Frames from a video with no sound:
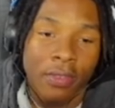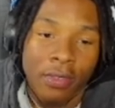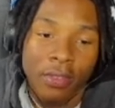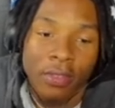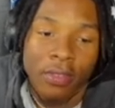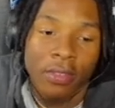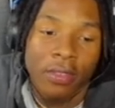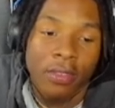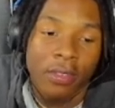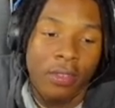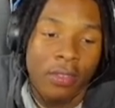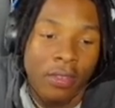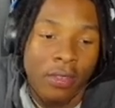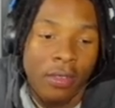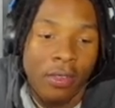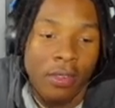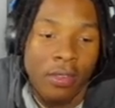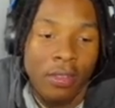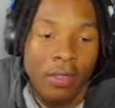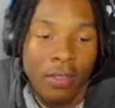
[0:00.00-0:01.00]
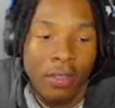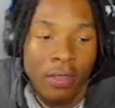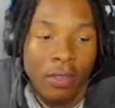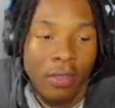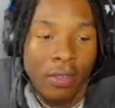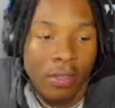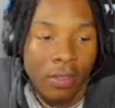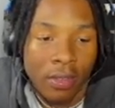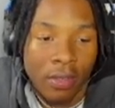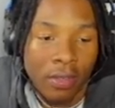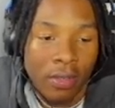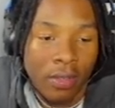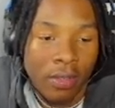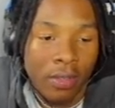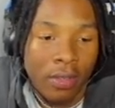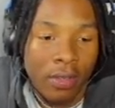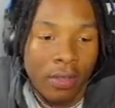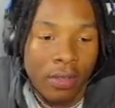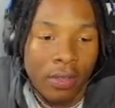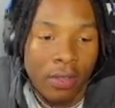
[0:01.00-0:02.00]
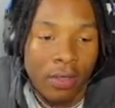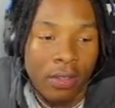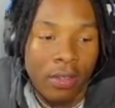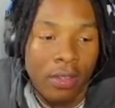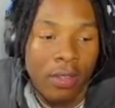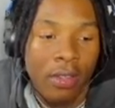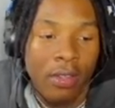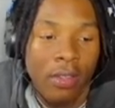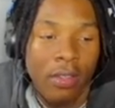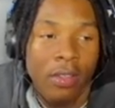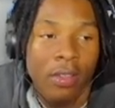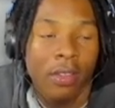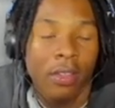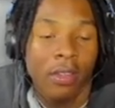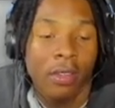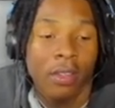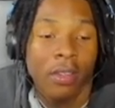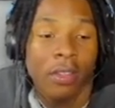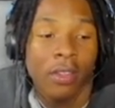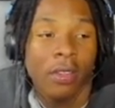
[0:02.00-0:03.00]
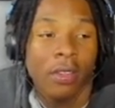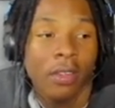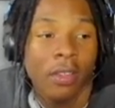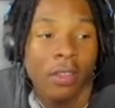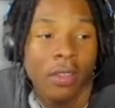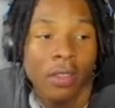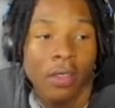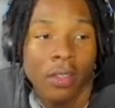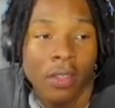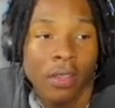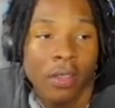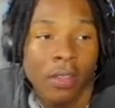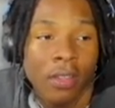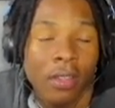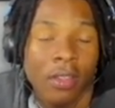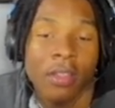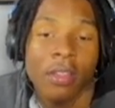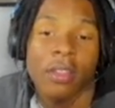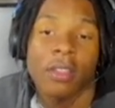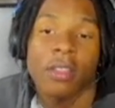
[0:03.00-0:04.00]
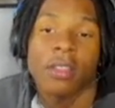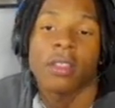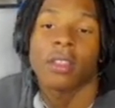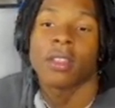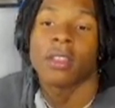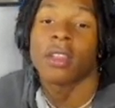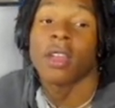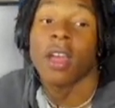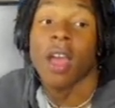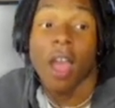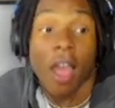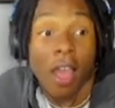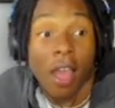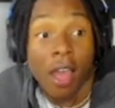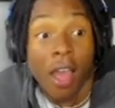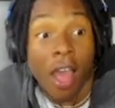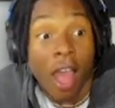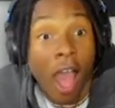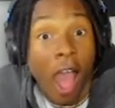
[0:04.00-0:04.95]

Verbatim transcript: into that nigga, come on, fool. You could literally slap the shit out of him. That nigga don't keep